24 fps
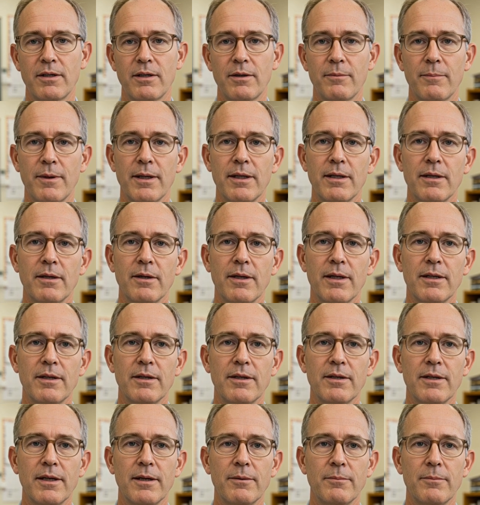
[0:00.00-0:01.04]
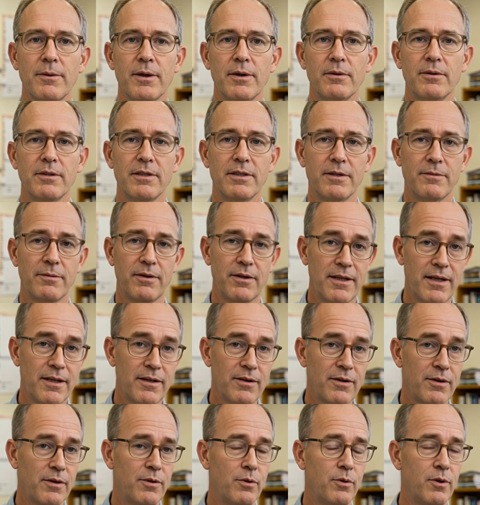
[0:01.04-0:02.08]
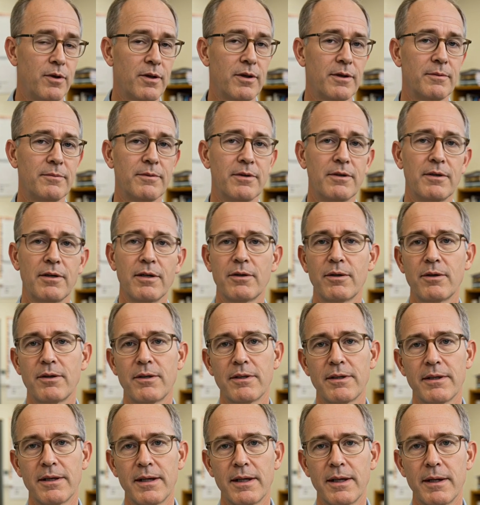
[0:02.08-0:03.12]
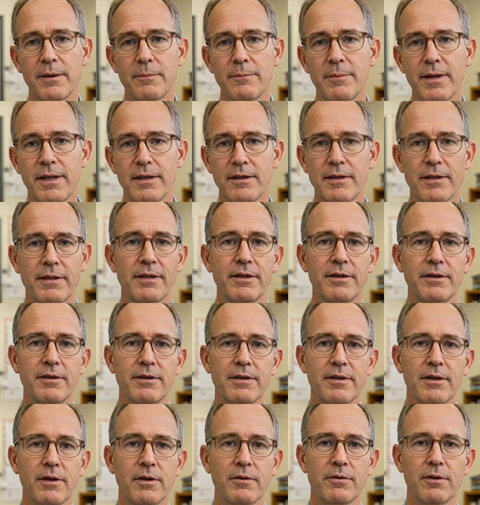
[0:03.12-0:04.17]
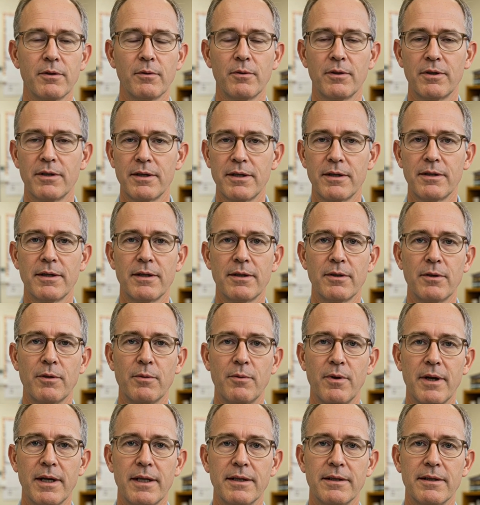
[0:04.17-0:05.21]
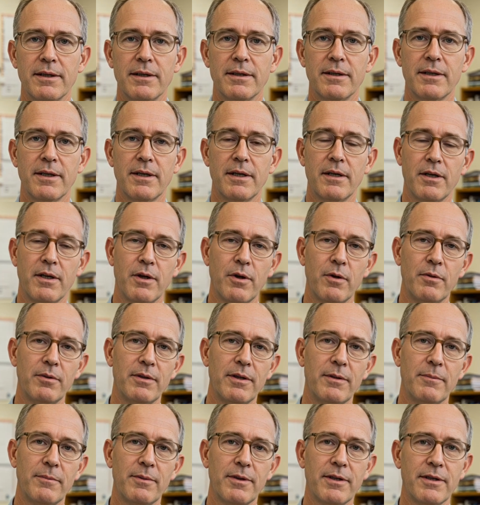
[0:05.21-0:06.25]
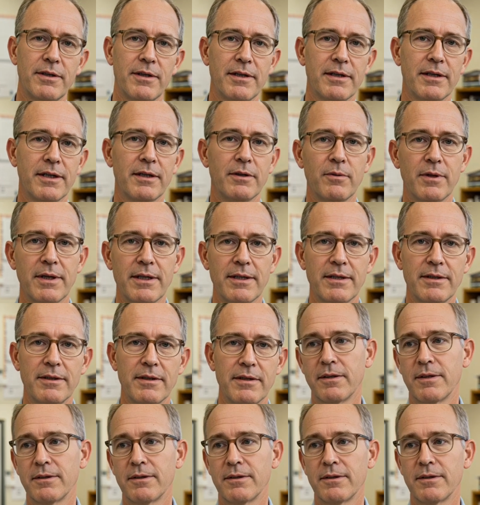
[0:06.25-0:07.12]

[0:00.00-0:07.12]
speculators had built substantial long positions, bets that silver would continue rising over the preceding weeks.